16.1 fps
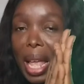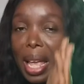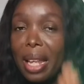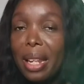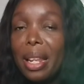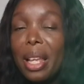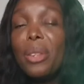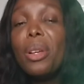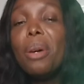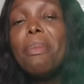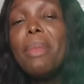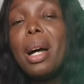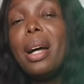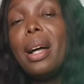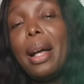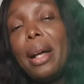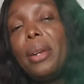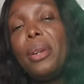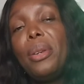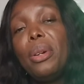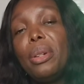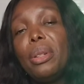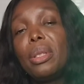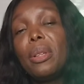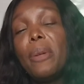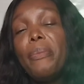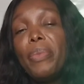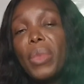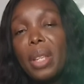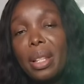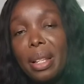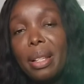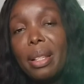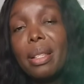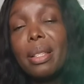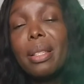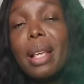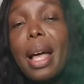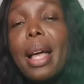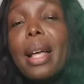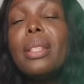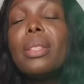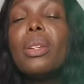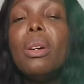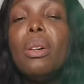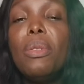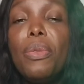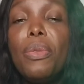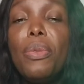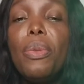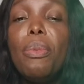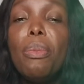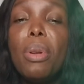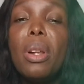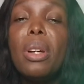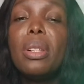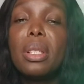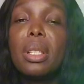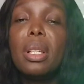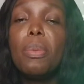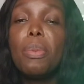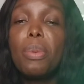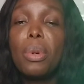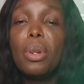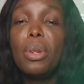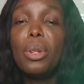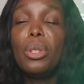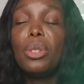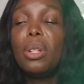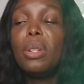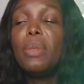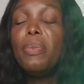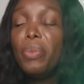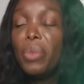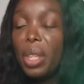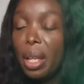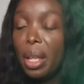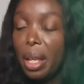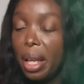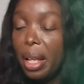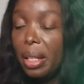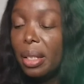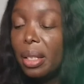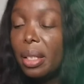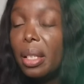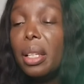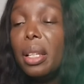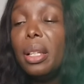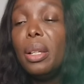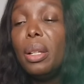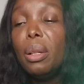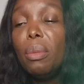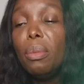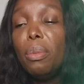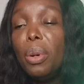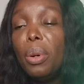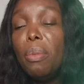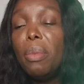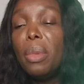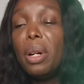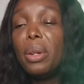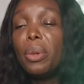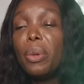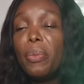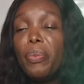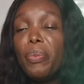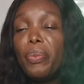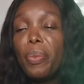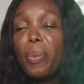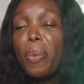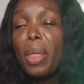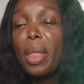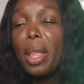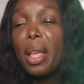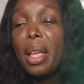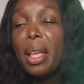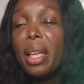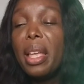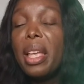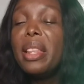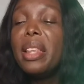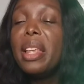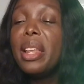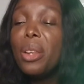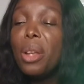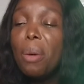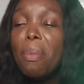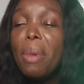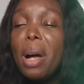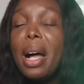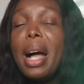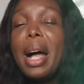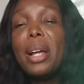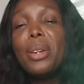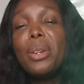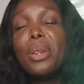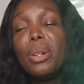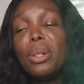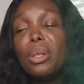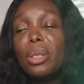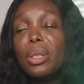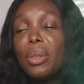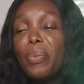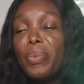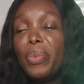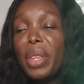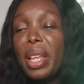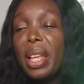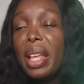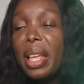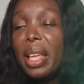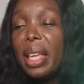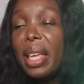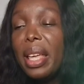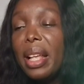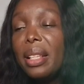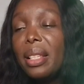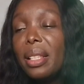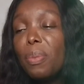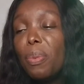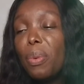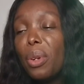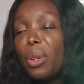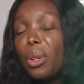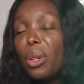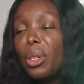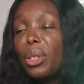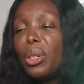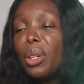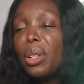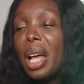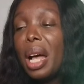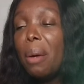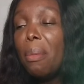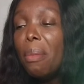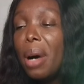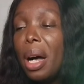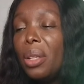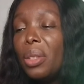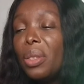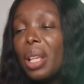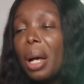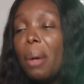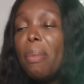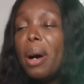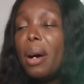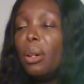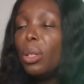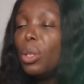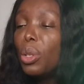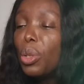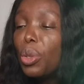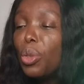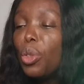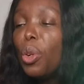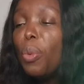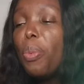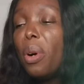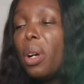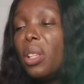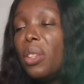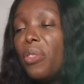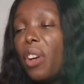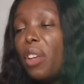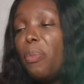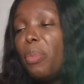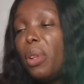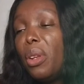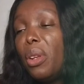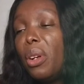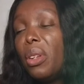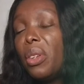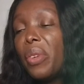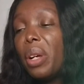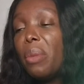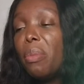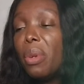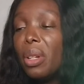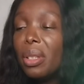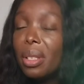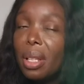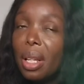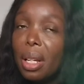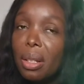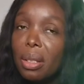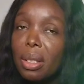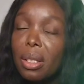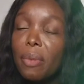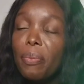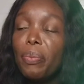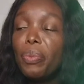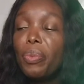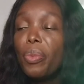in a normal adult, the site of blood cell production is the bone marrow. In a normal adult, its production amounts to about 2.5 billion red blood cells,